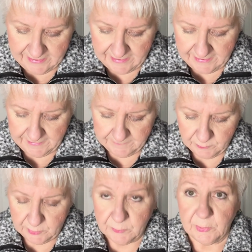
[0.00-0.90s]

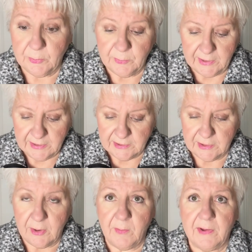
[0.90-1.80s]
When we're ready to
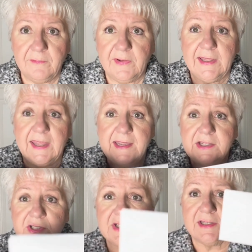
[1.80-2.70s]
go on
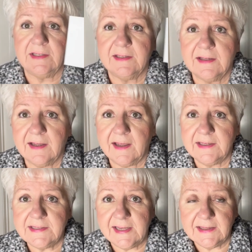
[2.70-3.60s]
vacation, I
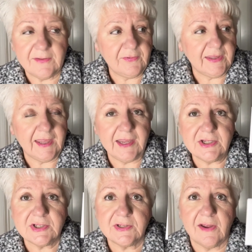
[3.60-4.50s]
take the
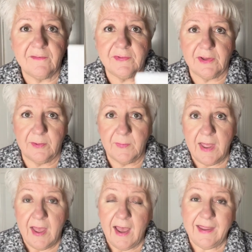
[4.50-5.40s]
vacation envelope.
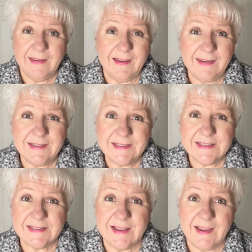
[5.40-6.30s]
I kind of
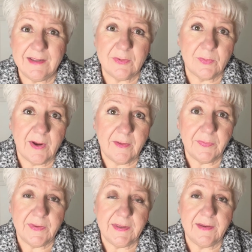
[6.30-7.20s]
decide
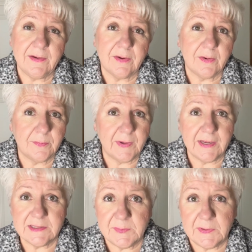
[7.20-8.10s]
throughout the year, my
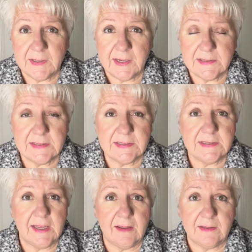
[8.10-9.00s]
husband and I sit
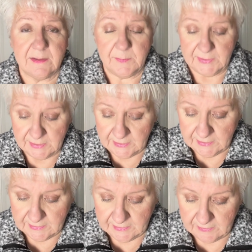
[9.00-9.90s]
down at the beginning
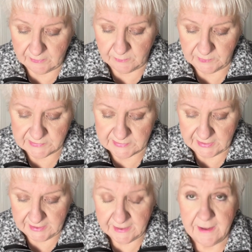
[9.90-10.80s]
of the year and we
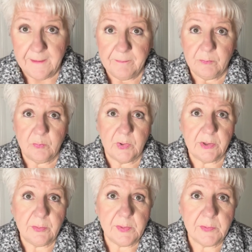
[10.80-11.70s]
say, what
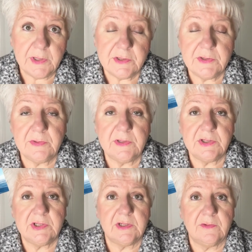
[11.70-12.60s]
do we want to do
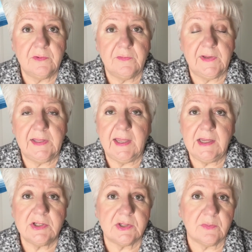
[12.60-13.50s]
this year for
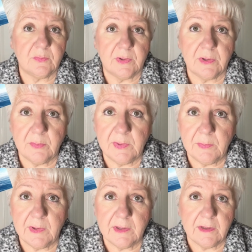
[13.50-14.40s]
vacation? Where do we
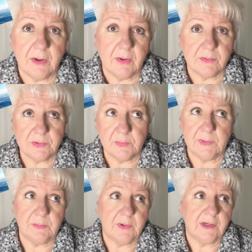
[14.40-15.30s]
want to go? Do
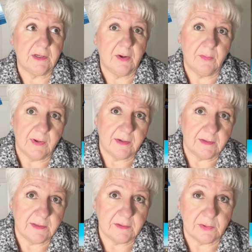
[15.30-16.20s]
we want to go on a
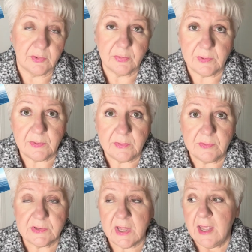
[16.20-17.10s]
little
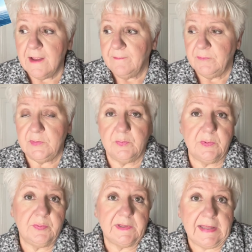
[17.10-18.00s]
cruise?
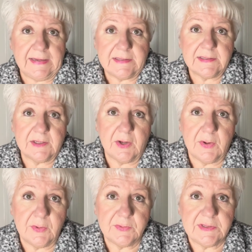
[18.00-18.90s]
Would we like to
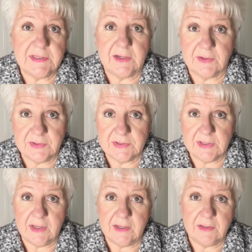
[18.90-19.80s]
go see our
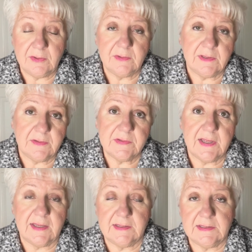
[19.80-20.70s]
son who lives
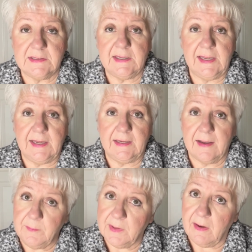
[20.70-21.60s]
out of state?
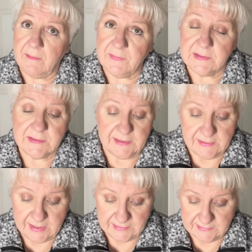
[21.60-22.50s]
I mean, obviously
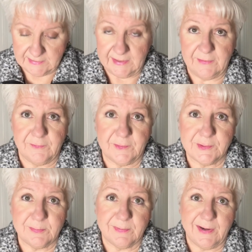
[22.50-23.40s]
that's like
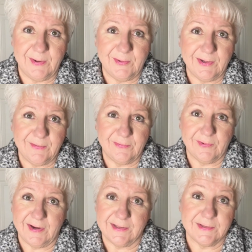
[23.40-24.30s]
first priority
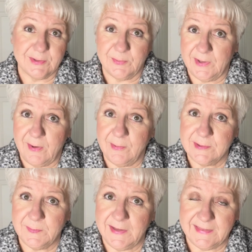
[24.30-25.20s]
for us. So we
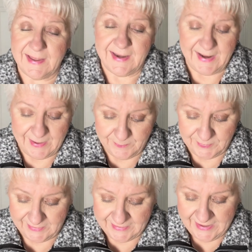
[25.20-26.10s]
always make that
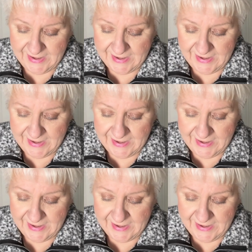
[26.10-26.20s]
happen.